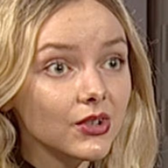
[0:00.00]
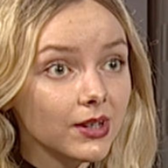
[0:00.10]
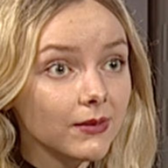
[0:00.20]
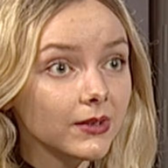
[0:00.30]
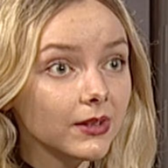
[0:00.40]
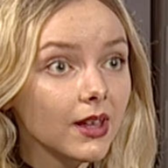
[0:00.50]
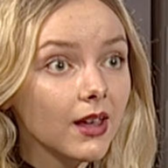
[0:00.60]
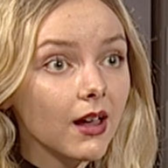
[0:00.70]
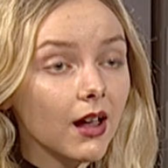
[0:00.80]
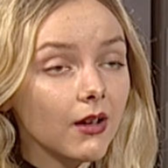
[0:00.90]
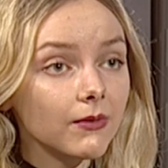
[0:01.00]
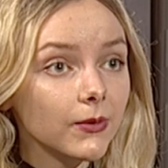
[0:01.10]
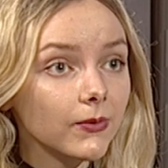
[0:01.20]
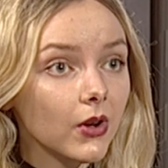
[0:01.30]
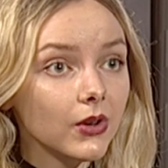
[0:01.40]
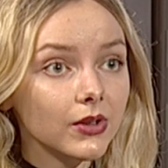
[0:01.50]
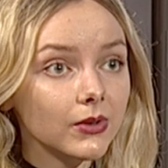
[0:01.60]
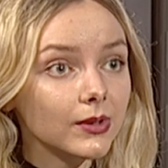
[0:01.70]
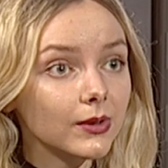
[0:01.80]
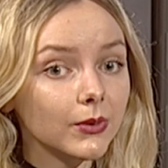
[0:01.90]
shift of the
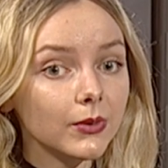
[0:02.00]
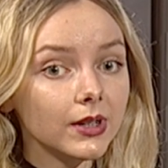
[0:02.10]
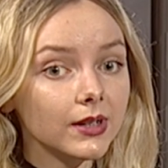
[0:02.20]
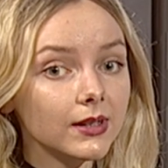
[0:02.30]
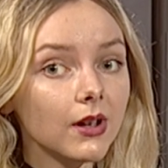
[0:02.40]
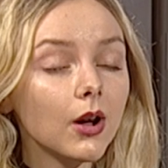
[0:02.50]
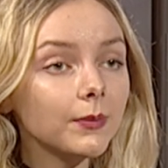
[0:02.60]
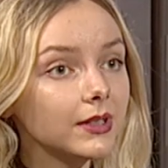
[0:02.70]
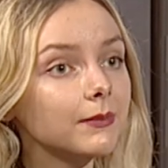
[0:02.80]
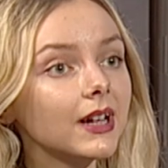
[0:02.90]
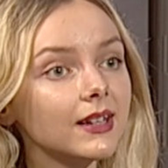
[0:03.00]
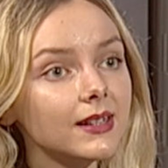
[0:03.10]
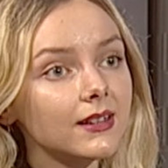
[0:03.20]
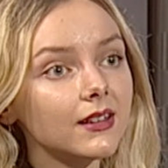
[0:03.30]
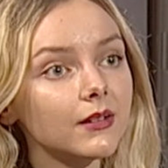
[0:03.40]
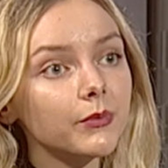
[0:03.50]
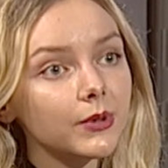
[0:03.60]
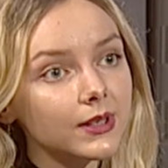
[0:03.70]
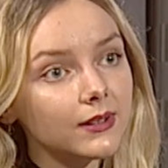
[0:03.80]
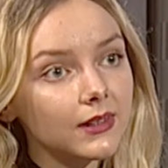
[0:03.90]
focus towards optimizing and
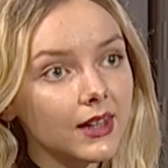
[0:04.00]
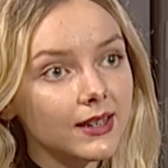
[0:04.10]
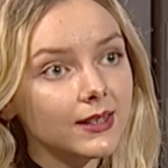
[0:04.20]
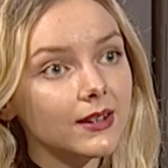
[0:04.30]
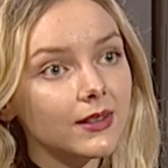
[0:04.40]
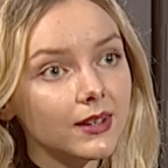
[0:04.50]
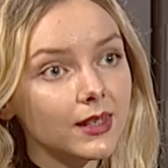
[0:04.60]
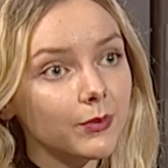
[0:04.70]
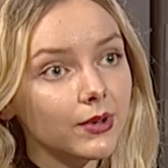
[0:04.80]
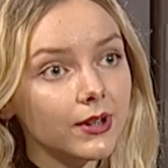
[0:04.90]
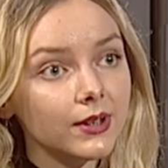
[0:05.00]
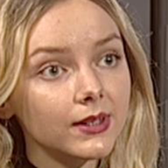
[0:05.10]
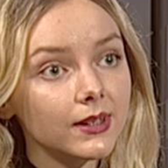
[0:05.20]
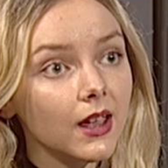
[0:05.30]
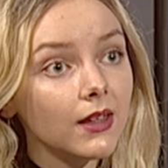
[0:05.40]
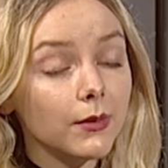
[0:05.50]
personalizing the experience,